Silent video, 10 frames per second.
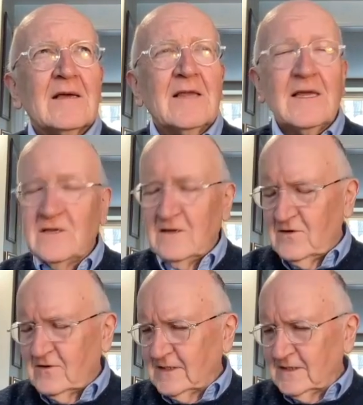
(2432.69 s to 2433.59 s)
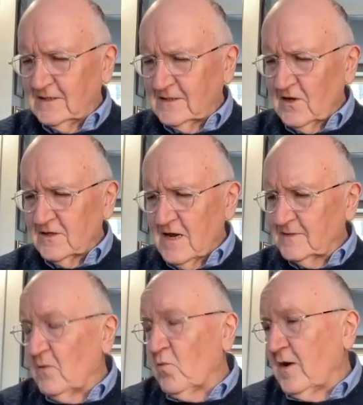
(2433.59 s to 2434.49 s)
they you know is it sometimes
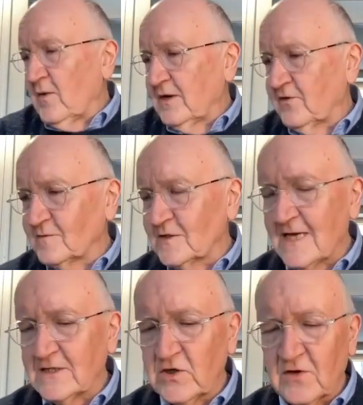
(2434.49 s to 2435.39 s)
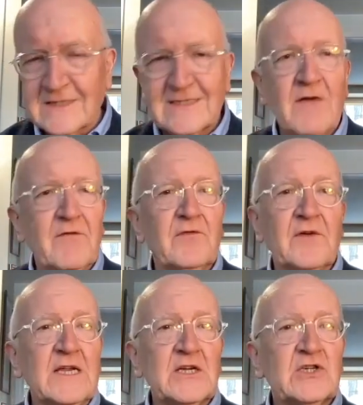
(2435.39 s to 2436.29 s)
some, one of them says you know it's never
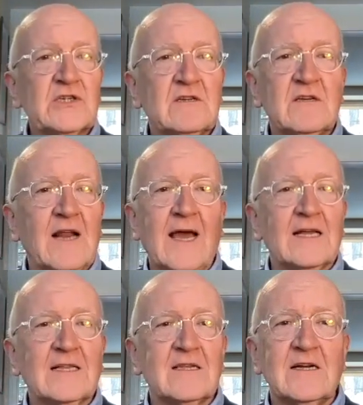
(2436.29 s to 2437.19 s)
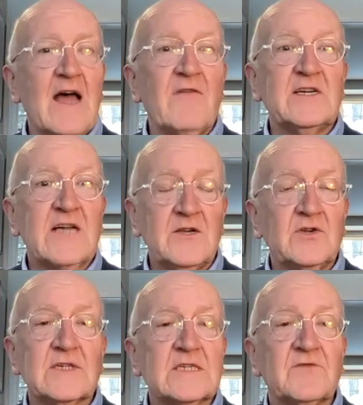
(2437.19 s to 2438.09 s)
finished like they're never done you
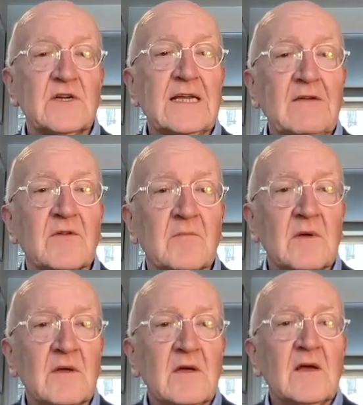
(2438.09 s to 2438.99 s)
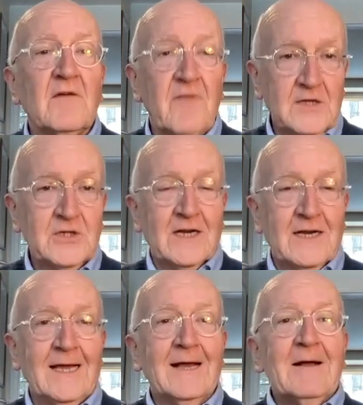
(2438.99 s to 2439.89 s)
just have to leave them
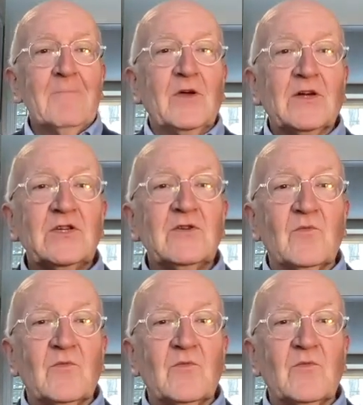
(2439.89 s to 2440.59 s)
eventually because you